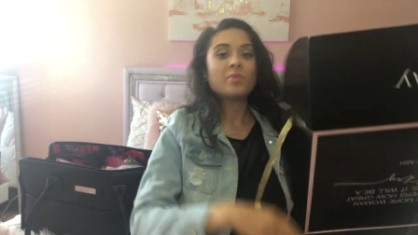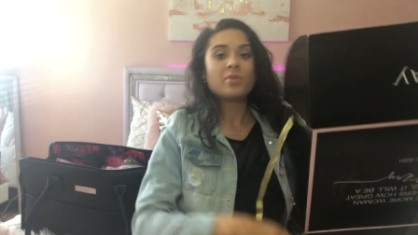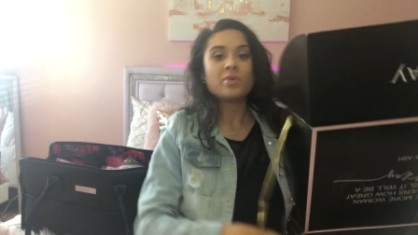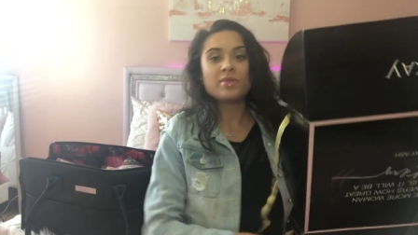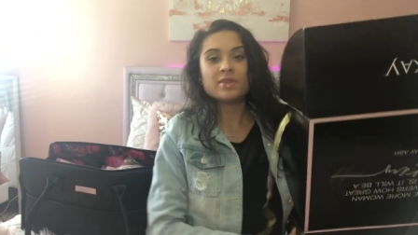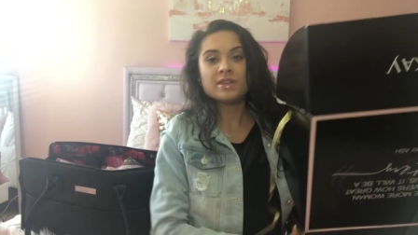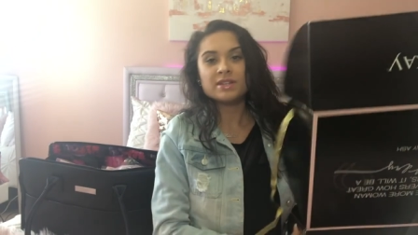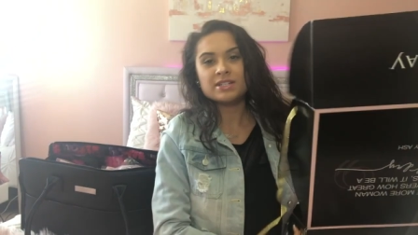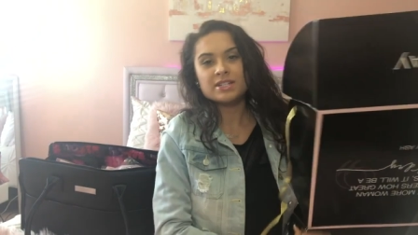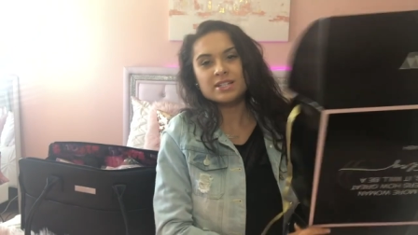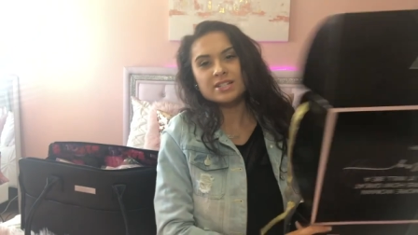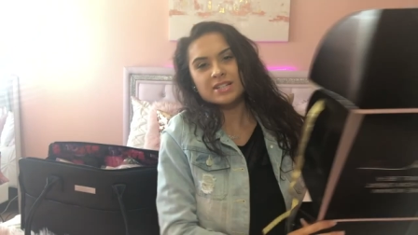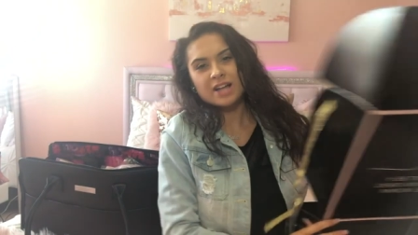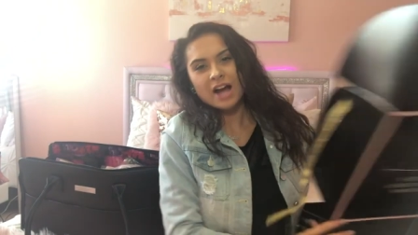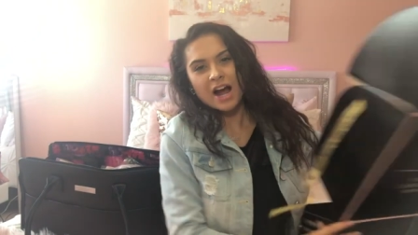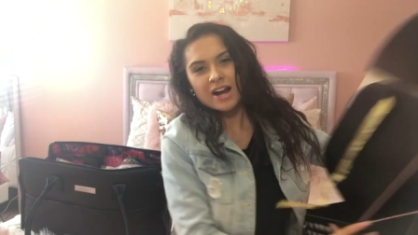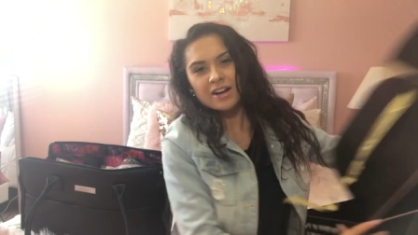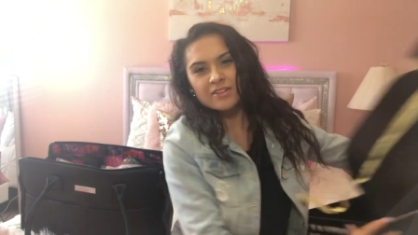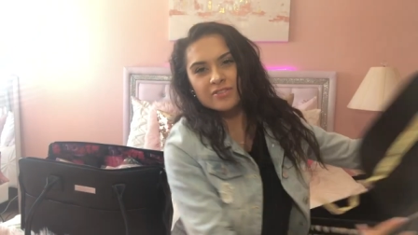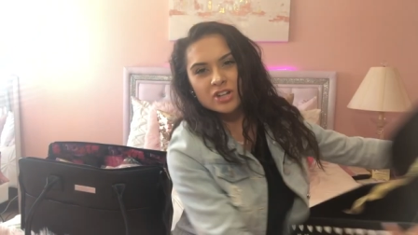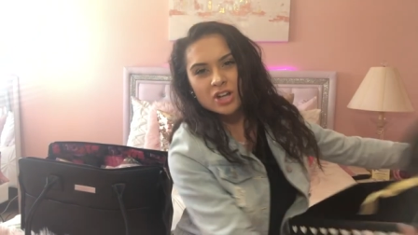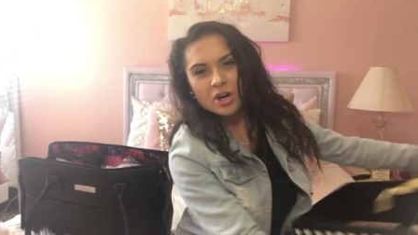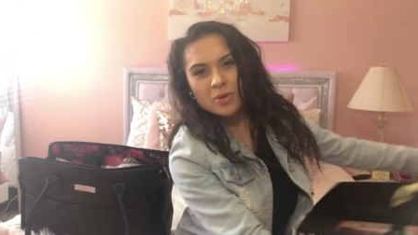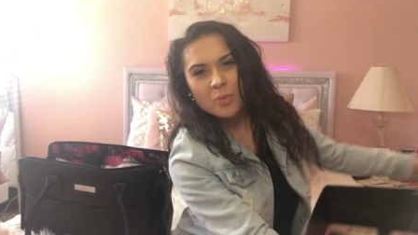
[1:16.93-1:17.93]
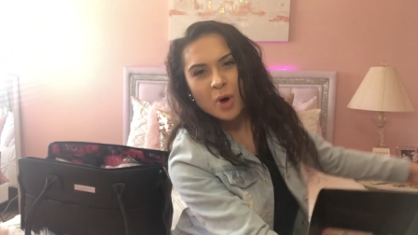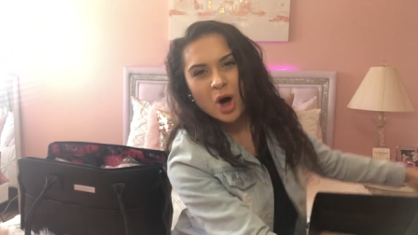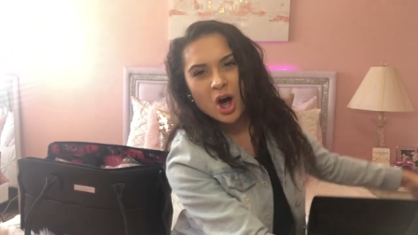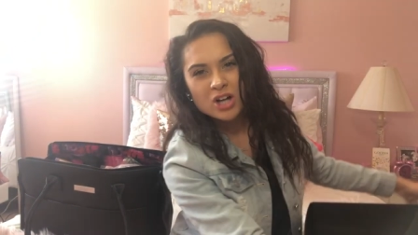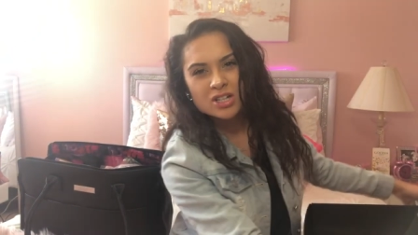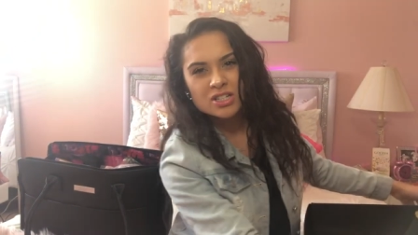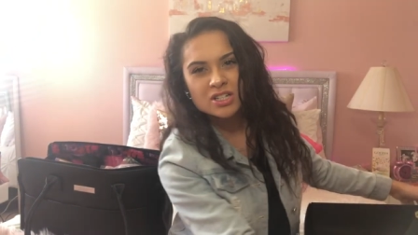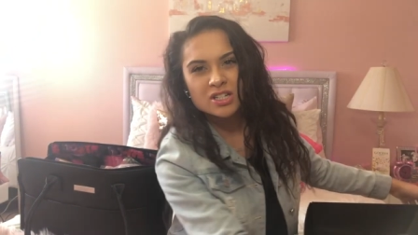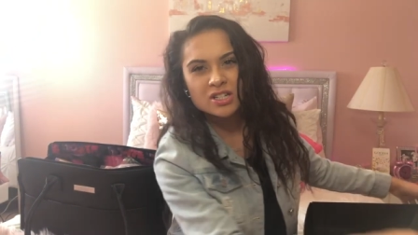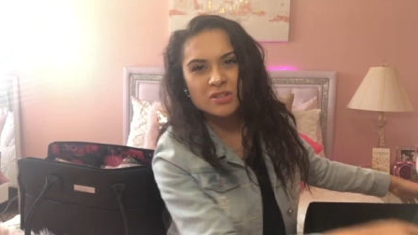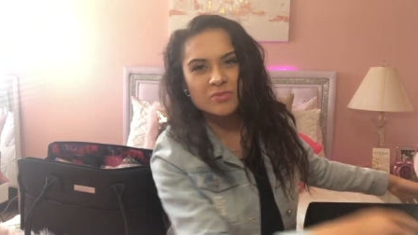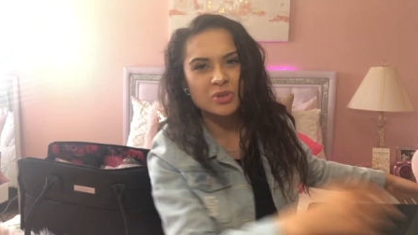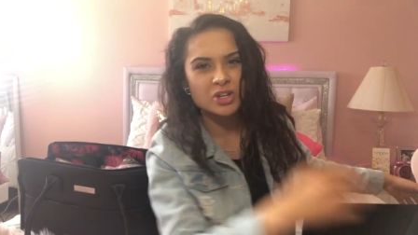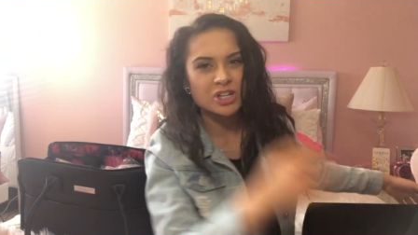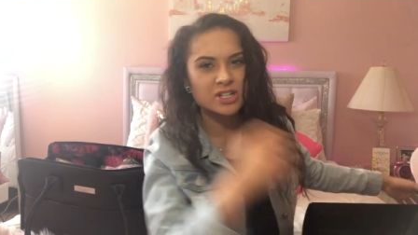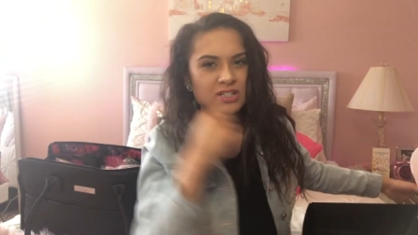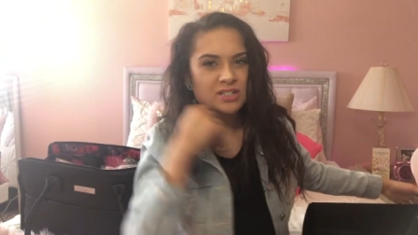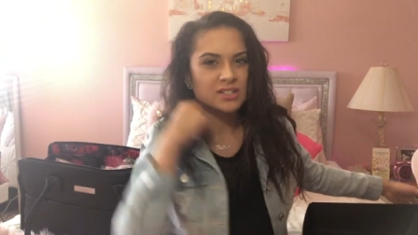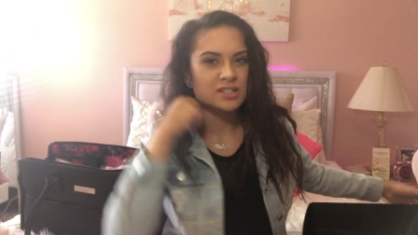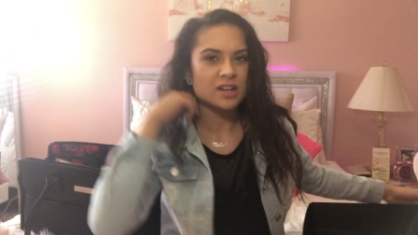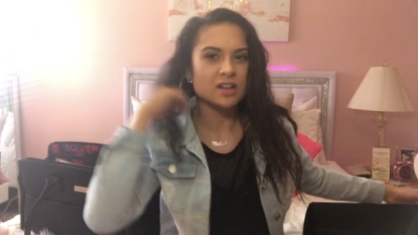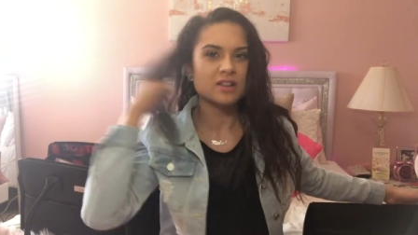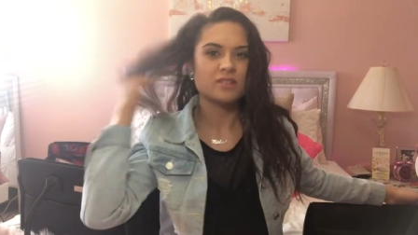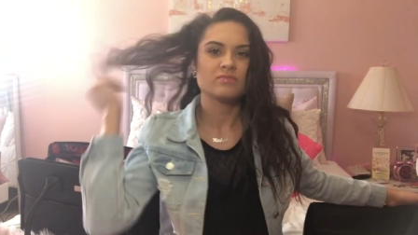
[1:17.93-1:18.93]
This is kind of an unboxing
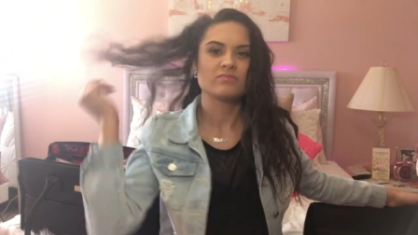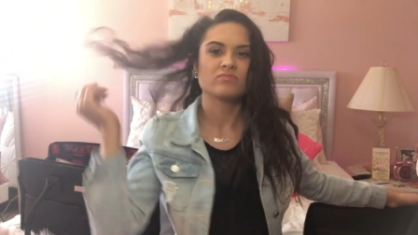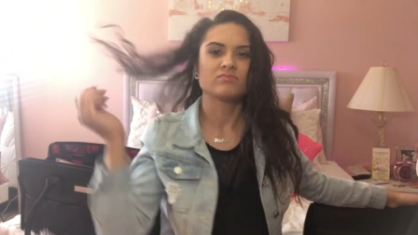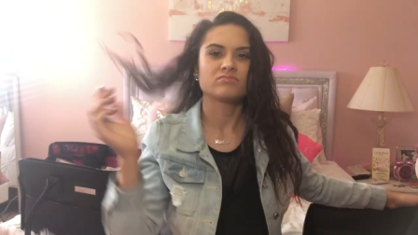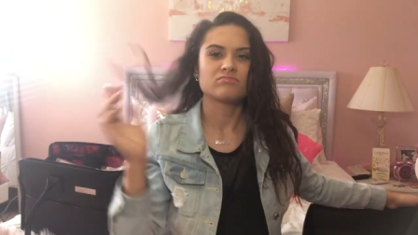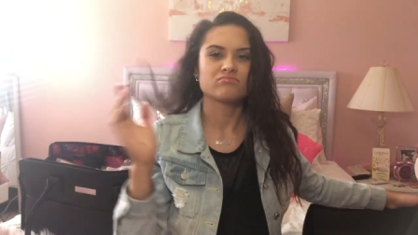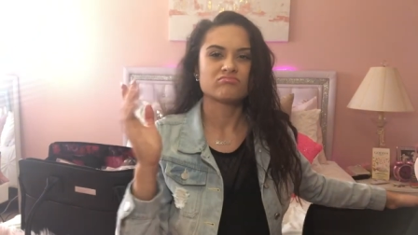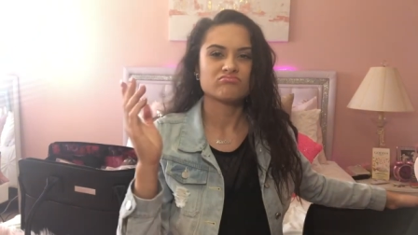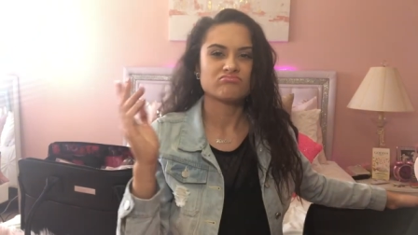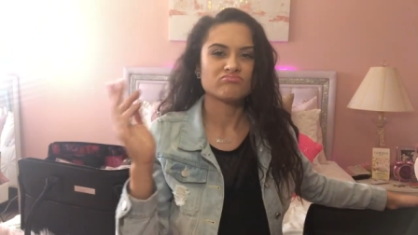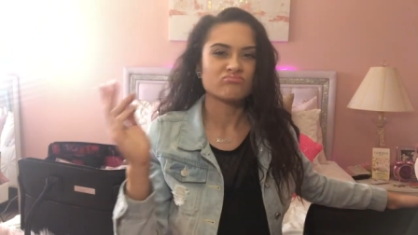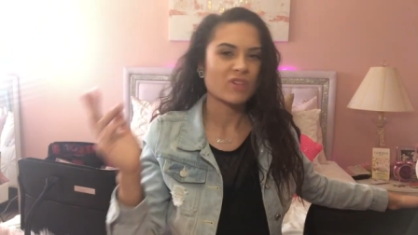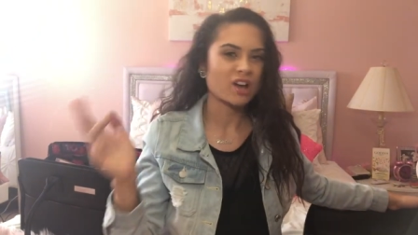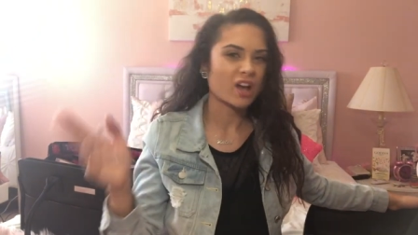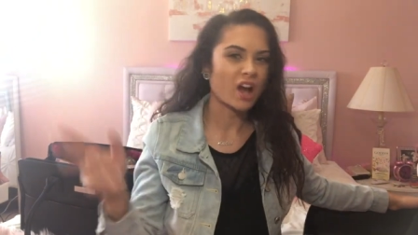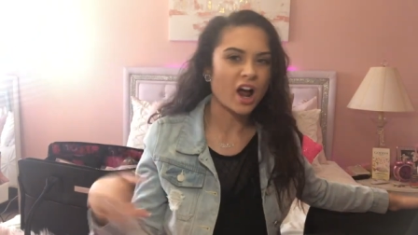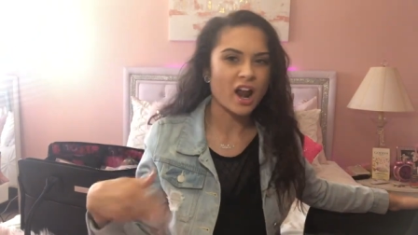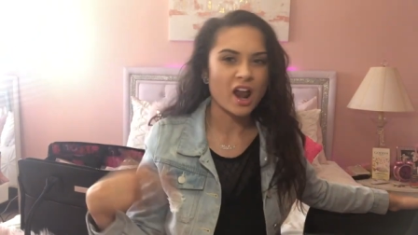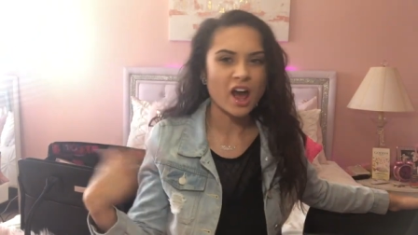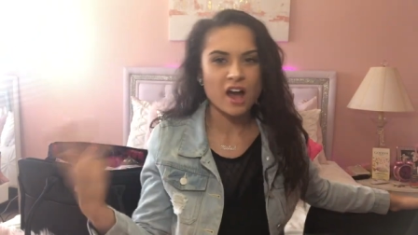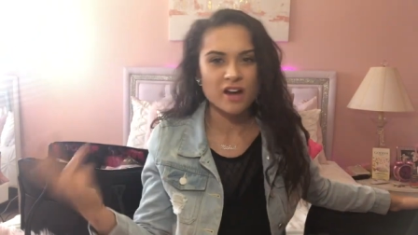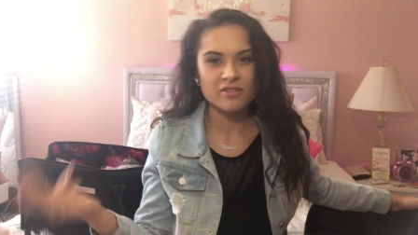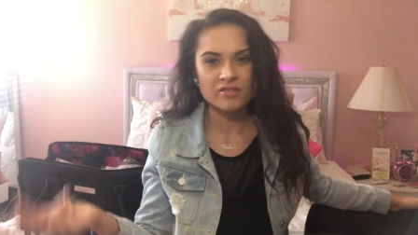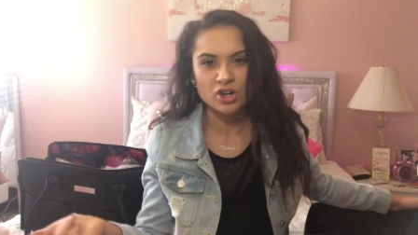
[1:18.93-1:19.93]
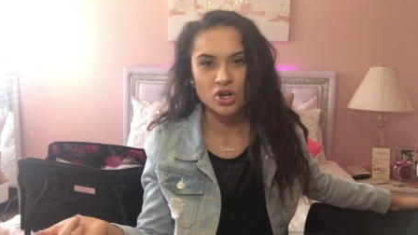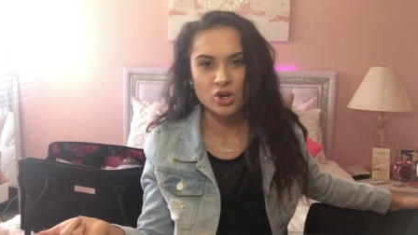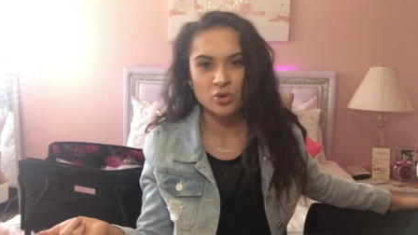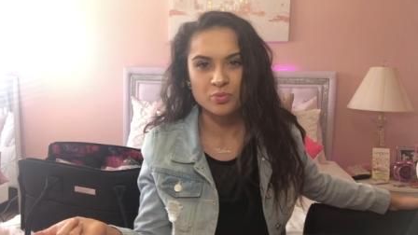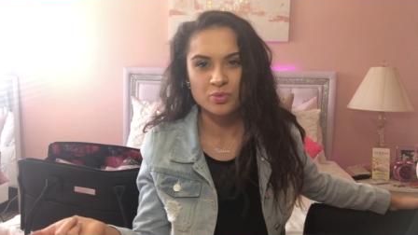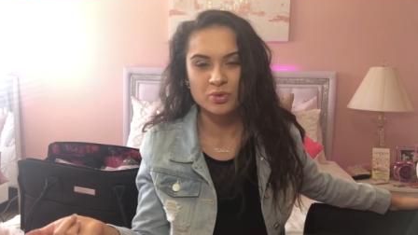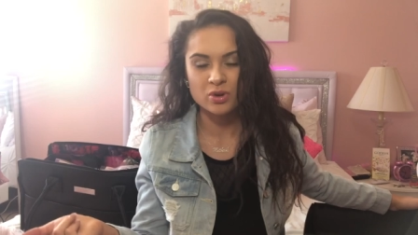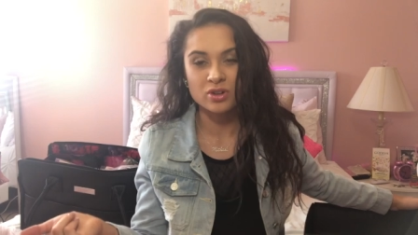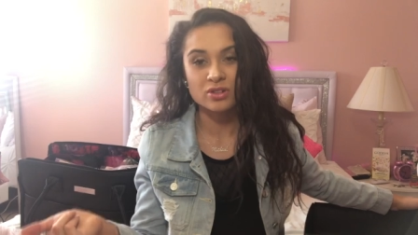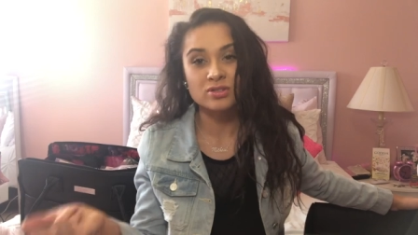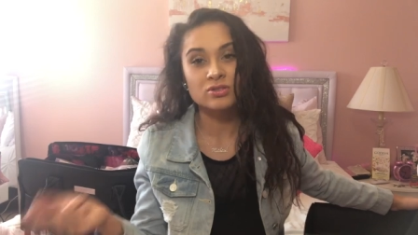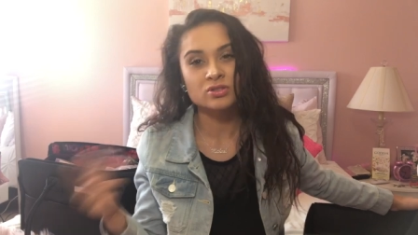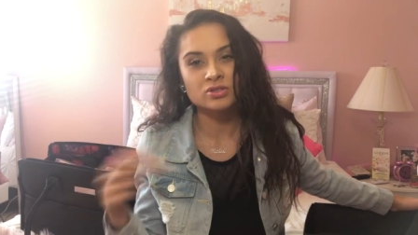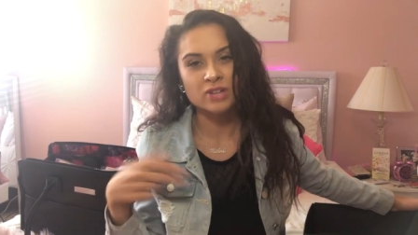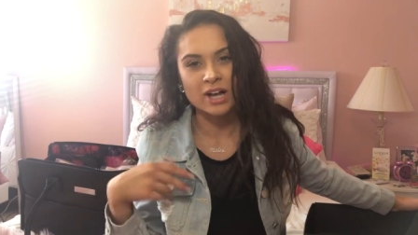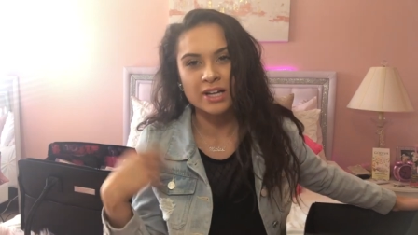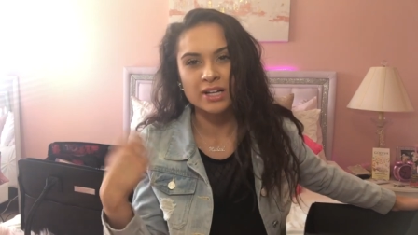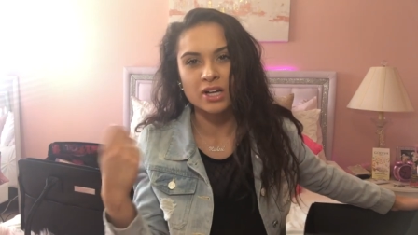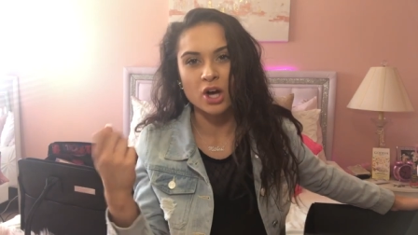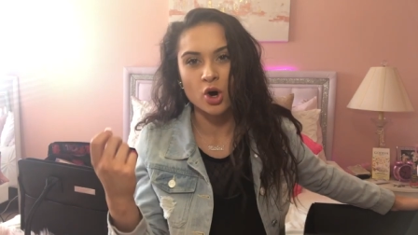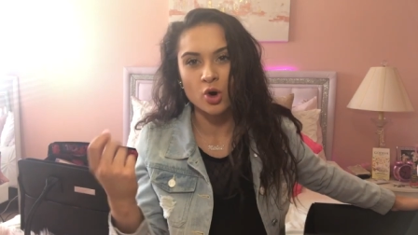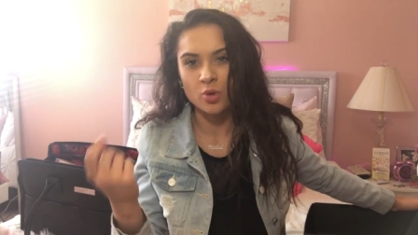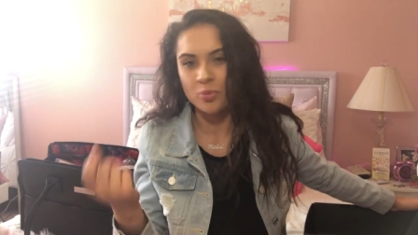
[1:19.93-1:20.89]
because I kind of haven't